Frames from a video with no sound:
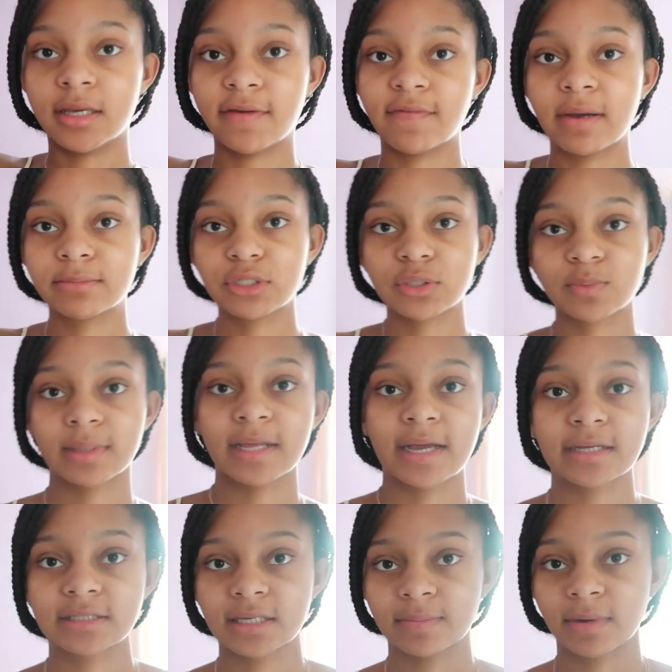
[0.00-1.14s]
if i'm just
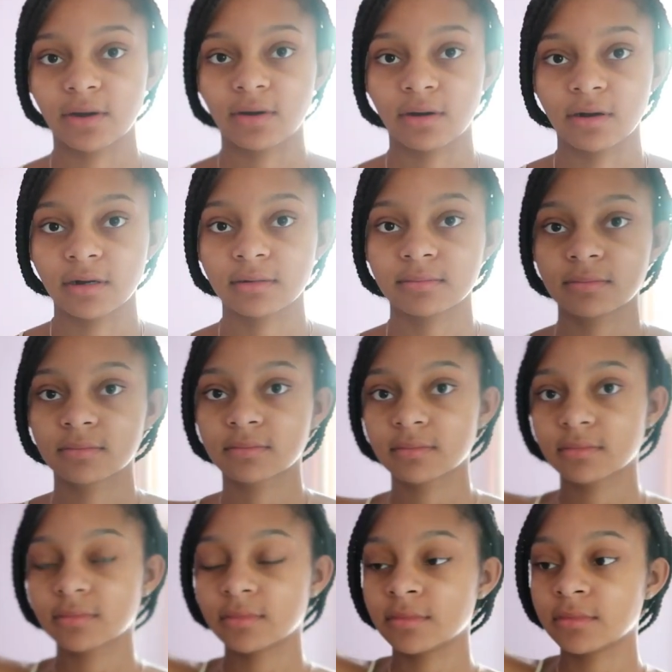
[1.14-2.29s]
relaxing my arm
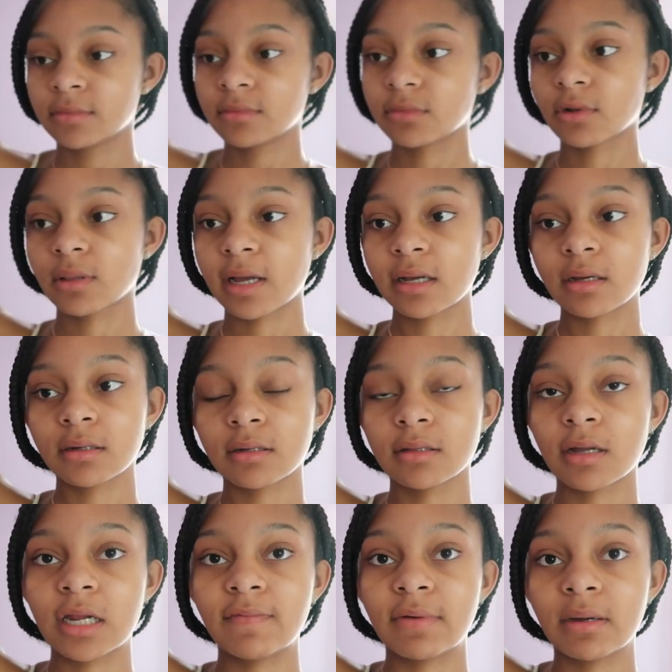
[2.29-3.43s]
they're like
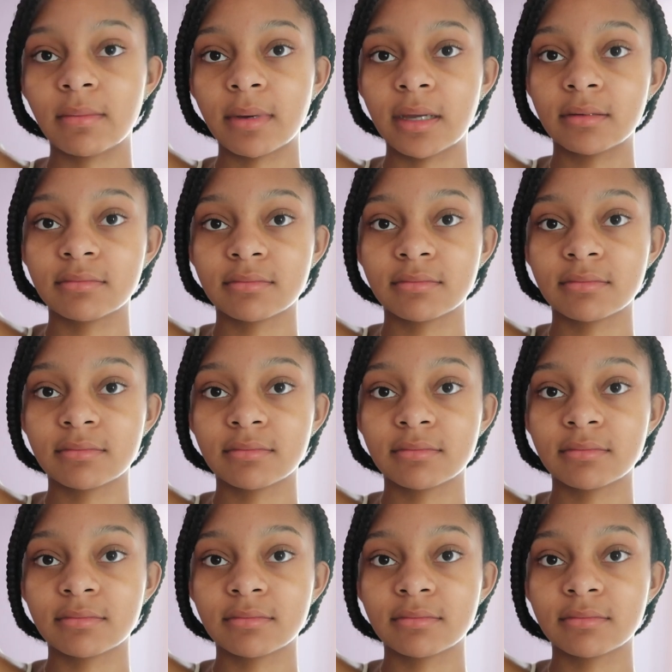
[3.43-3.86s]
not even on my